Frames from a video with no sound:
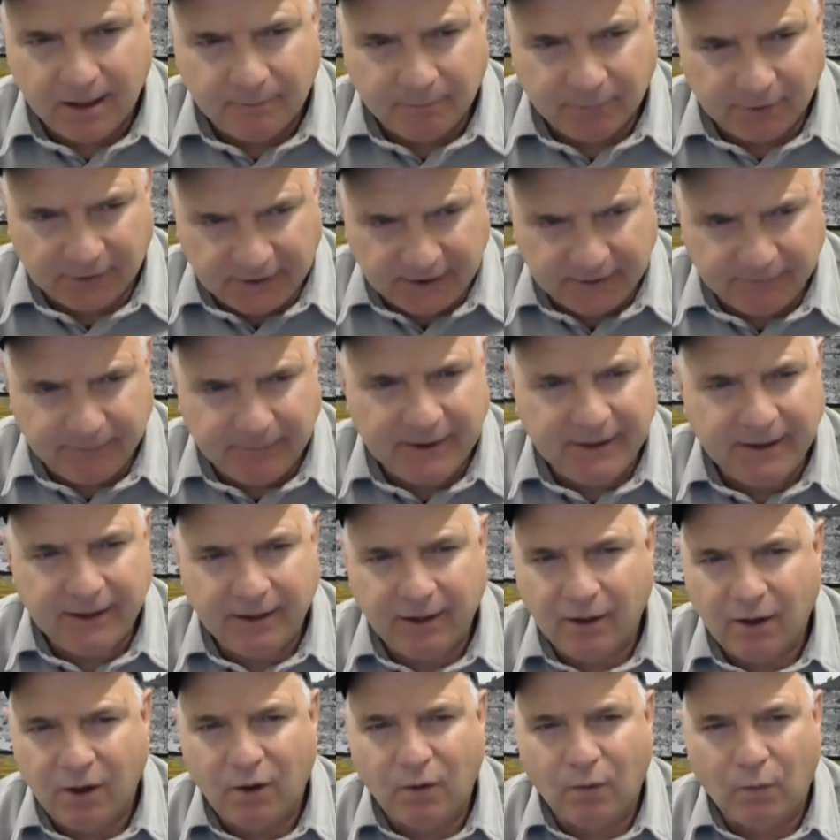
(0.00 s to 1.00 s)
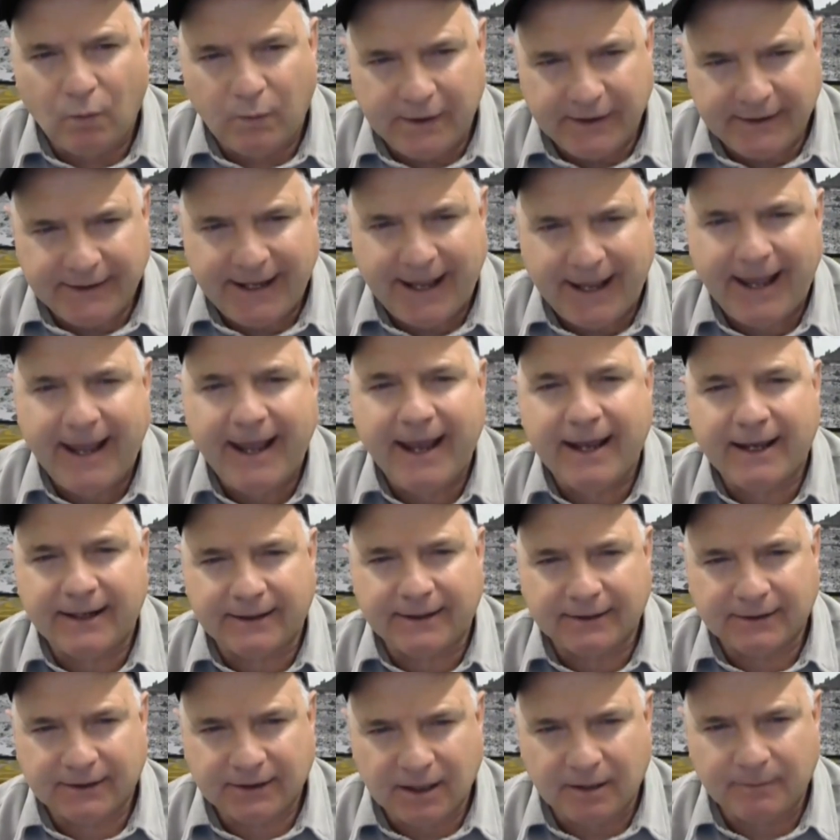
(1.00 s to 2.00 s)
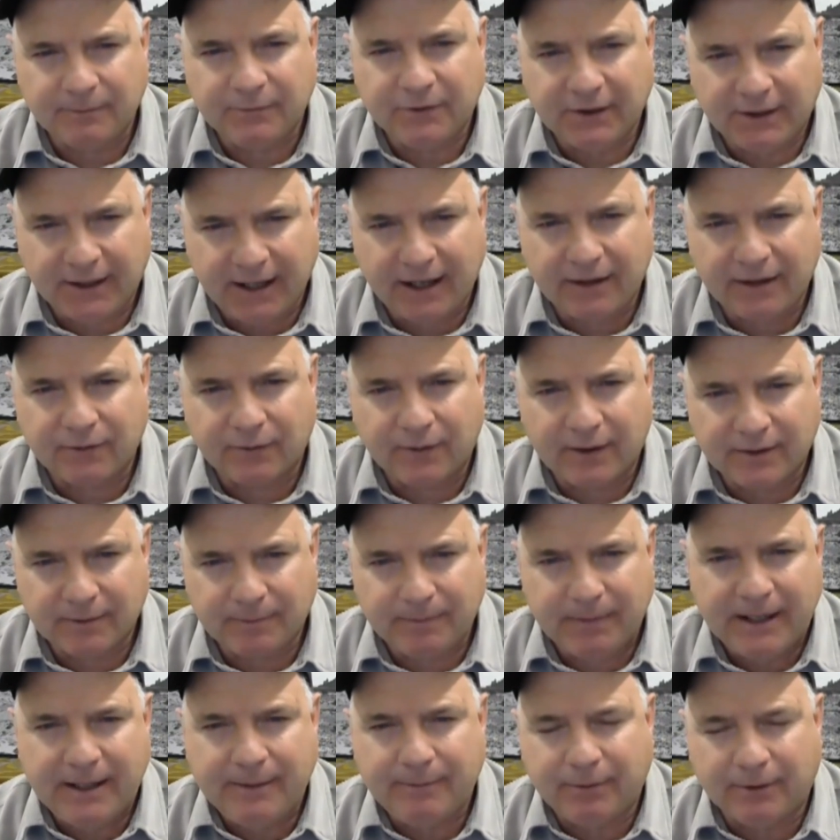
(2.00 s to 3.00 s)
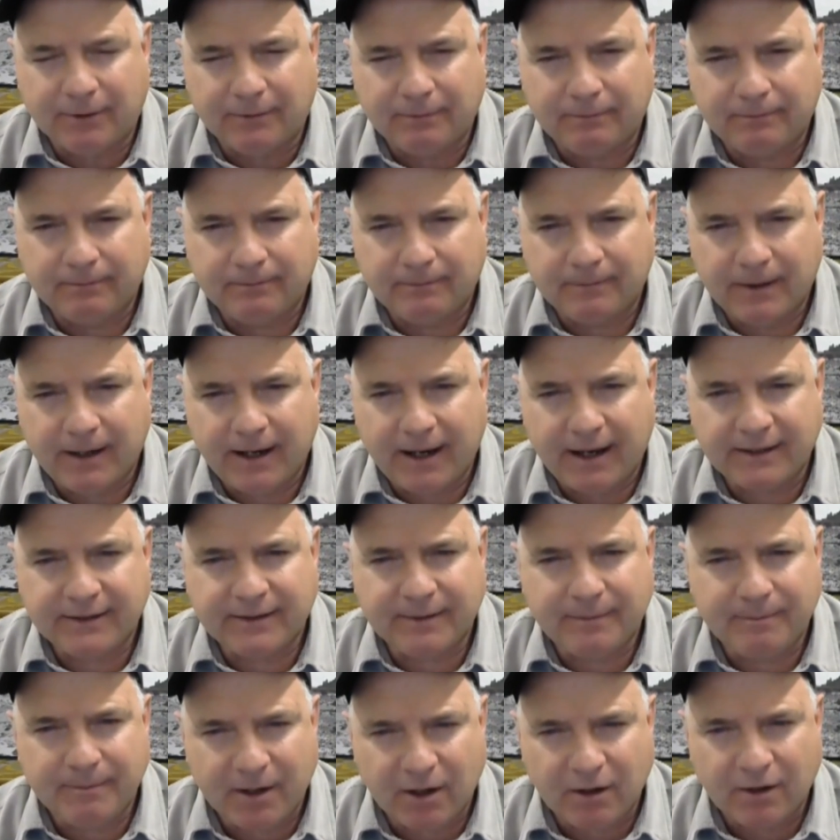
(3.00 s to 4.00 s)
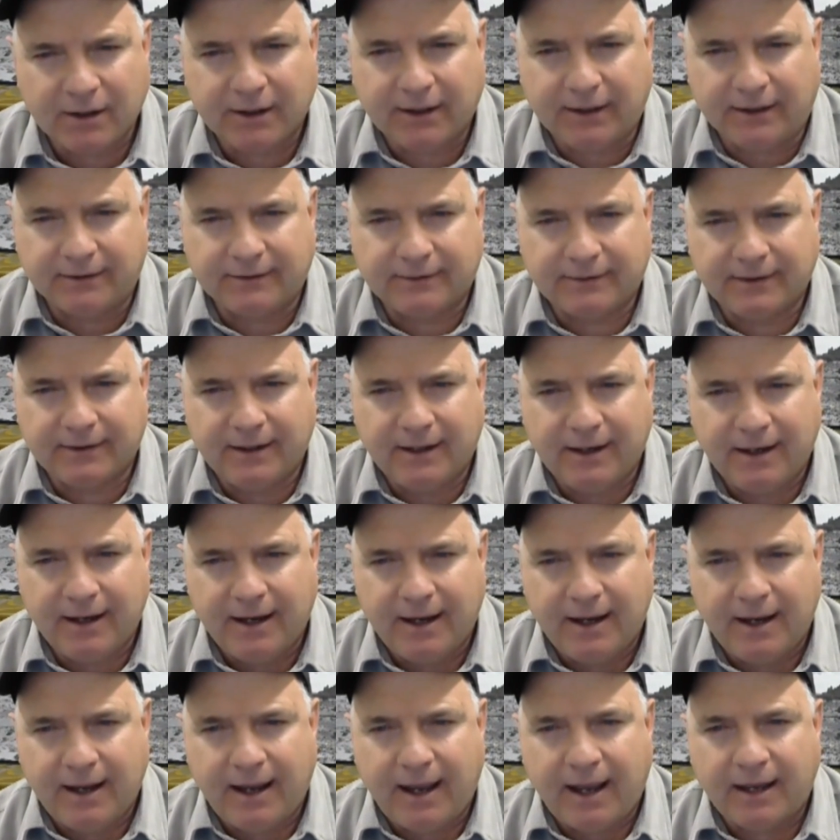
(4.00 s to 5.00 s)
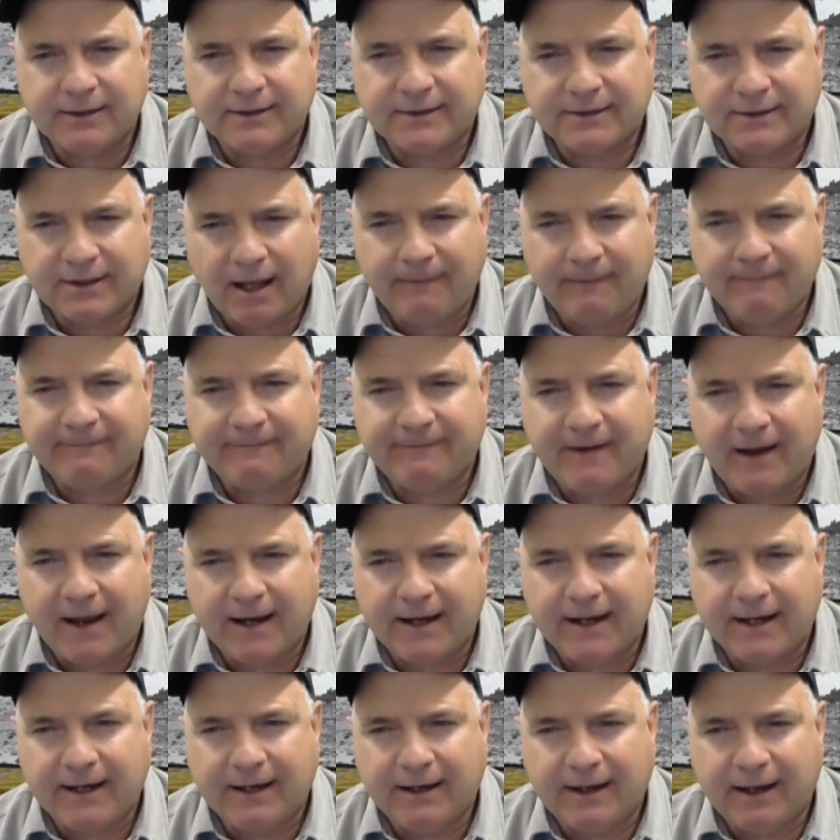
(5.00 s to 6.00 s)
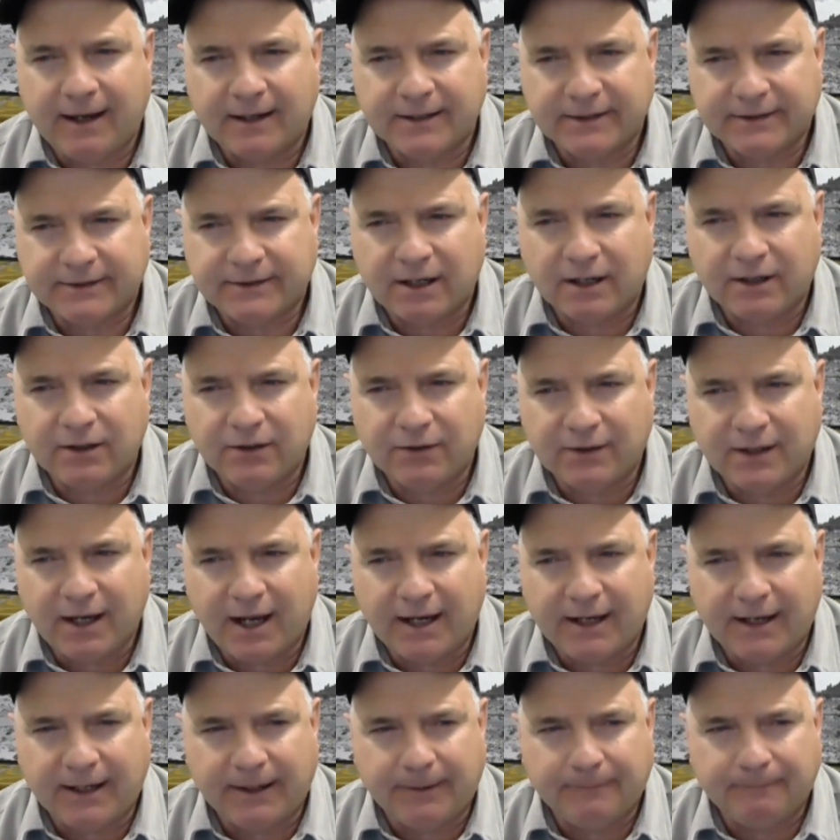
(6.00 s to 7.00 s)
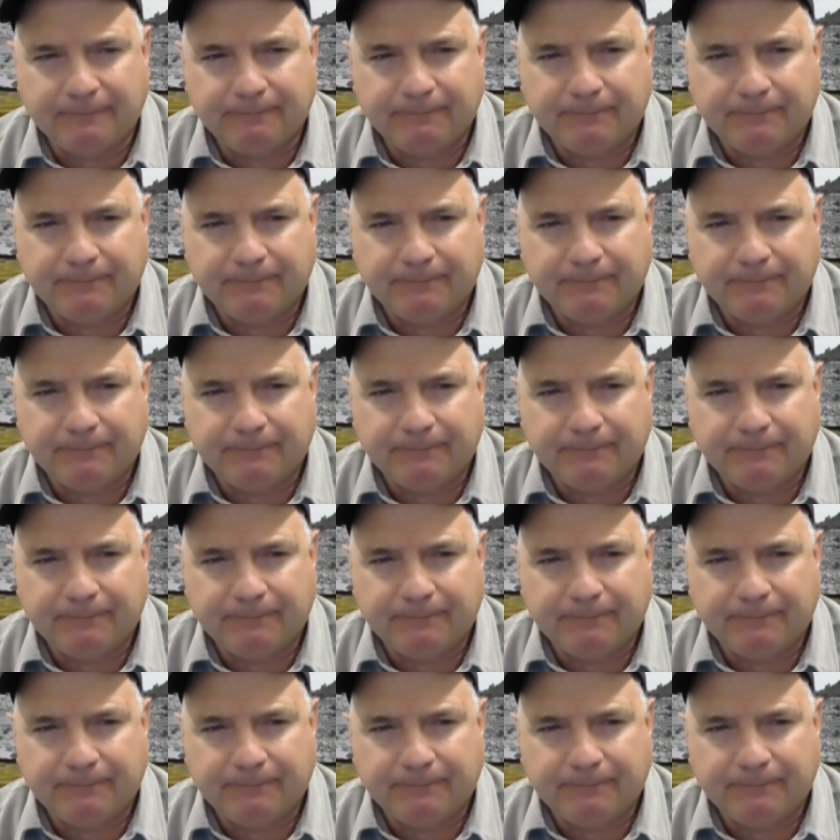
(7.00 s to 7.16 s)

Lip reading: Believe me, we can come together as a people, as Americans, and stop fighting and start uniting.